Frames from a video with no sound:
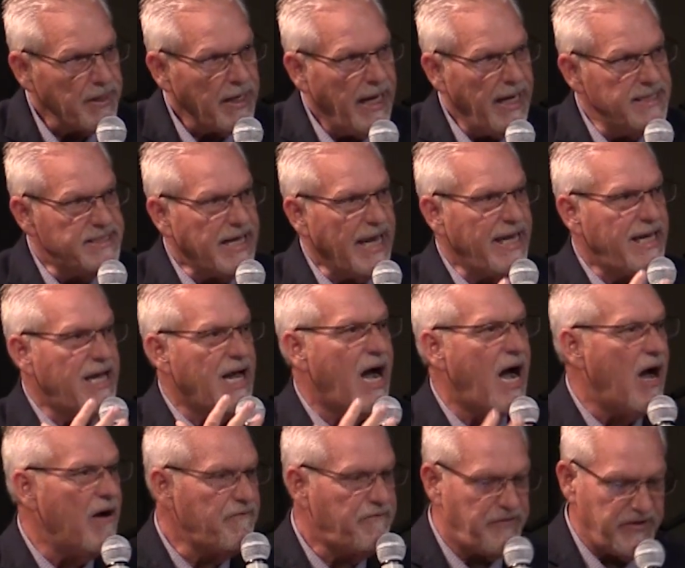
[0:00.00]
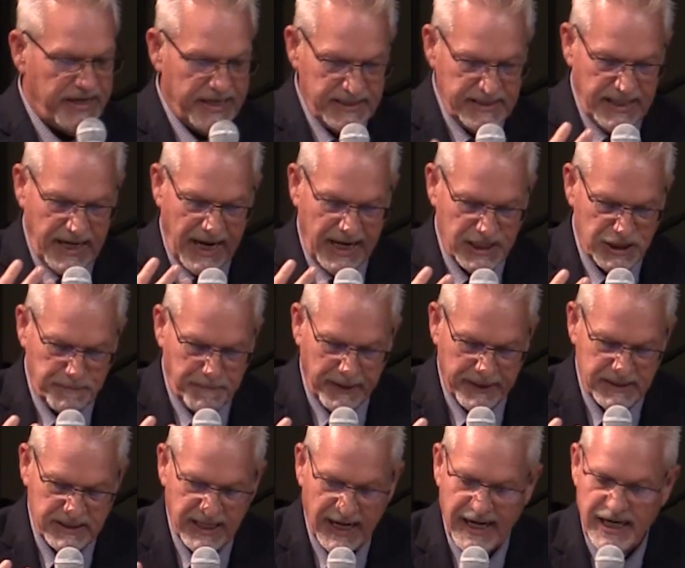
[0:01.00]
is a confident
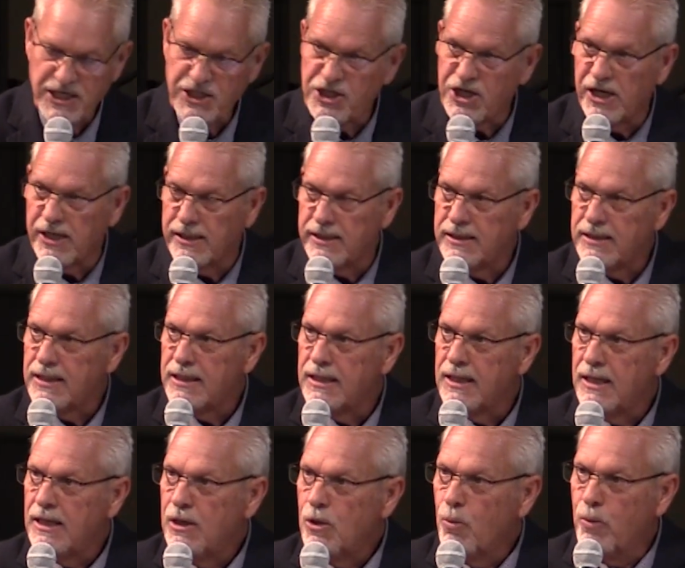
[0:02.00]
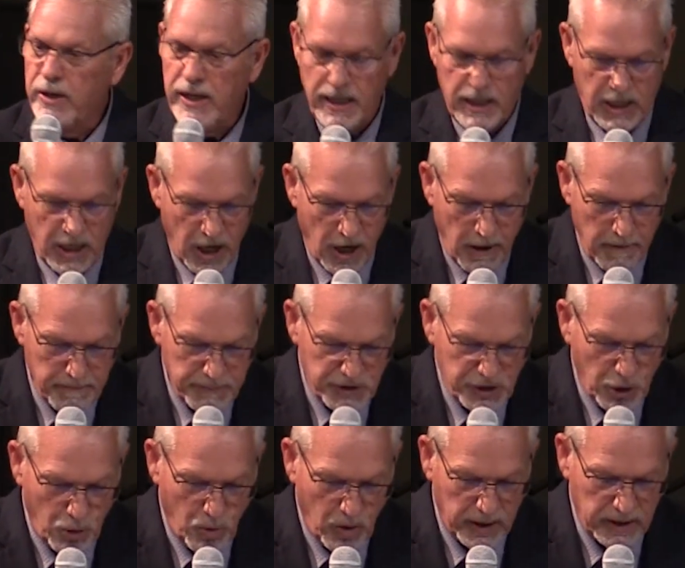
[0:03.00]
expectation when it comes
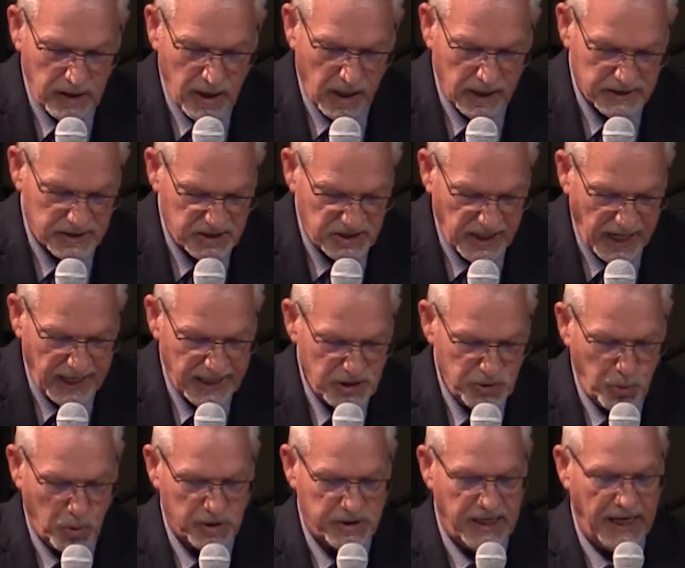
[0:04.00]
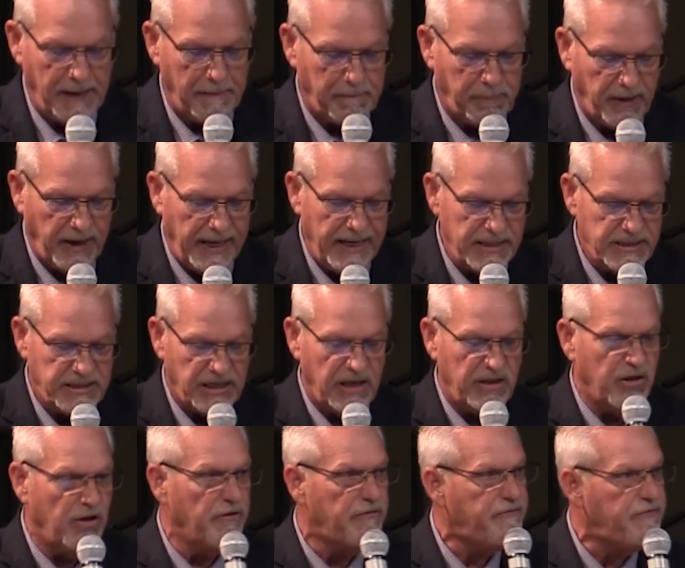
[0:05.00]
to what God says will take place
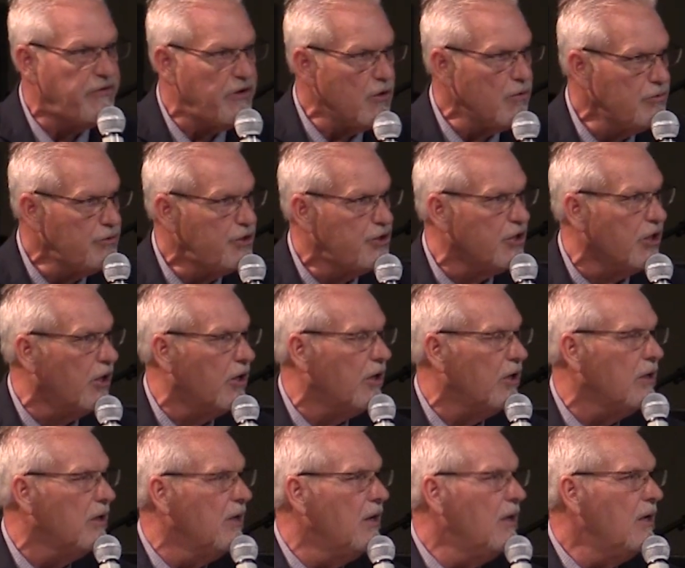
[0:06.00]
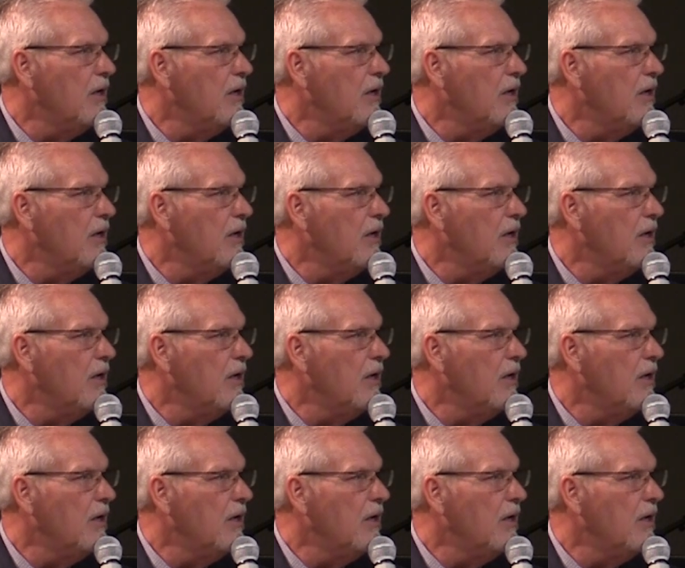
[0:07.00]
in the future